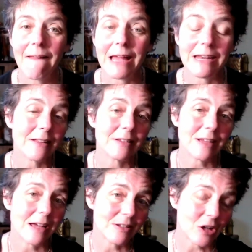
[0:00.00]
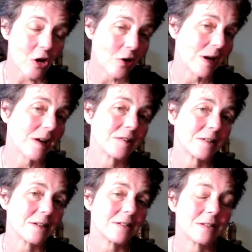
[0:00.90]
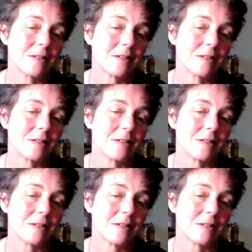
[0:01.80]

And Ellen died in a car accident.